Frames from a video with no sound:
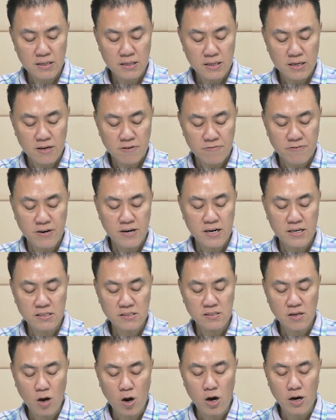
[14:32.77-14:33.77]
First,
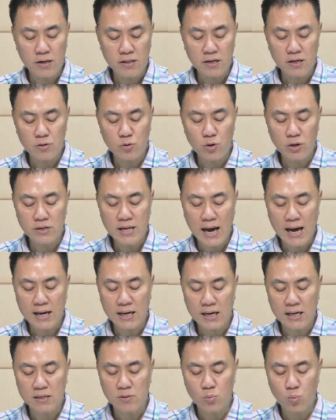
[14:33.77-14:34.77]
honor your
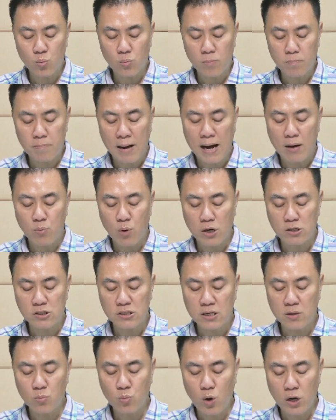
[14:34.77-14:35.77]
diet by
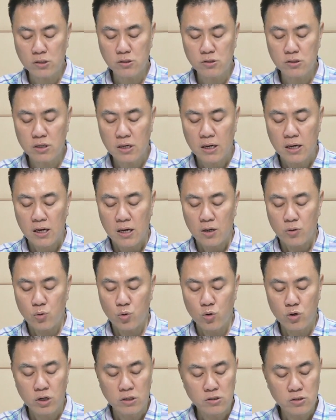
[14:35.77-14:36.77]
watching what you
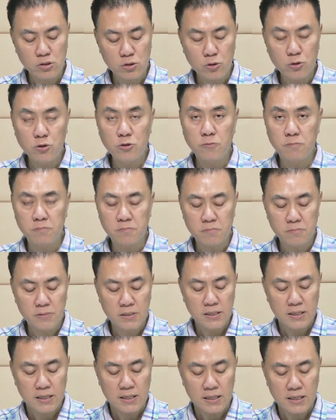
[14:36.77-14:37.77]
consume.
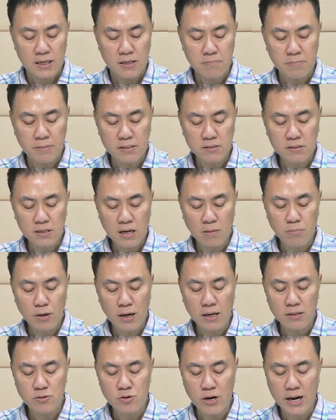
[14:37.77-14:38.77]
Limit
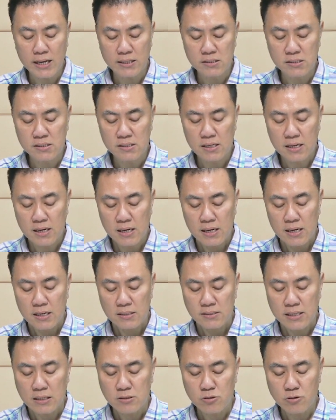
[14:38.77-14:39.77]
carbohydrates,
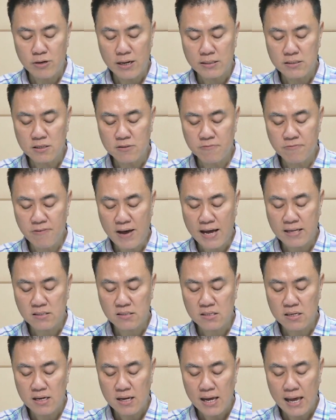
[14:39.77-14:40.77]
saturated
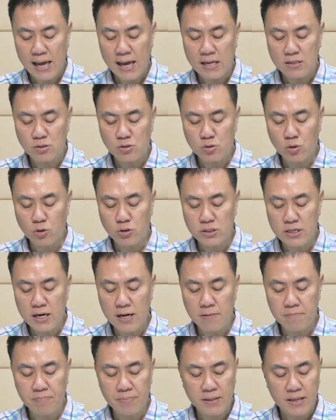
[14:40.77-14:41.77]
fat, and
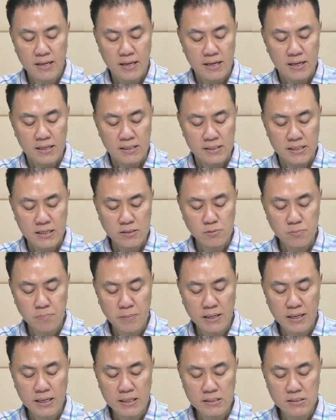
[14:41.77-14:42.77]
sodium. This
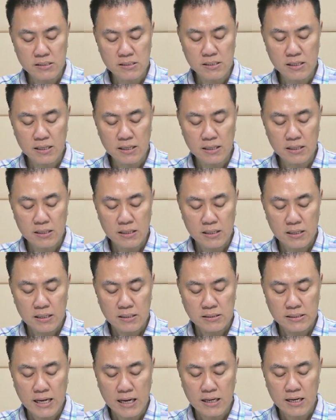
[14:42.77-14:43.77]
means
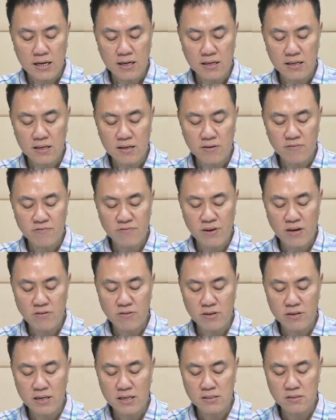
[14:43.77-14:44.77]
taking
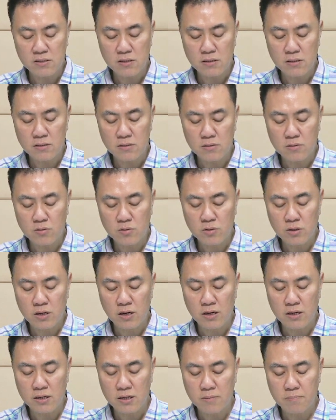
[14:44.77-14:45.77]
very little
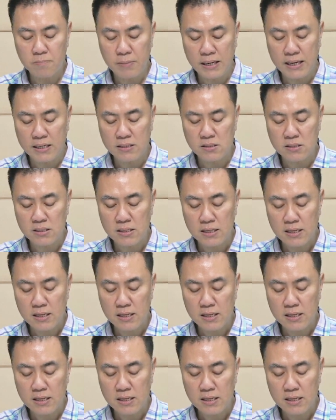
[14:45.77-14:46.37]
curded meat.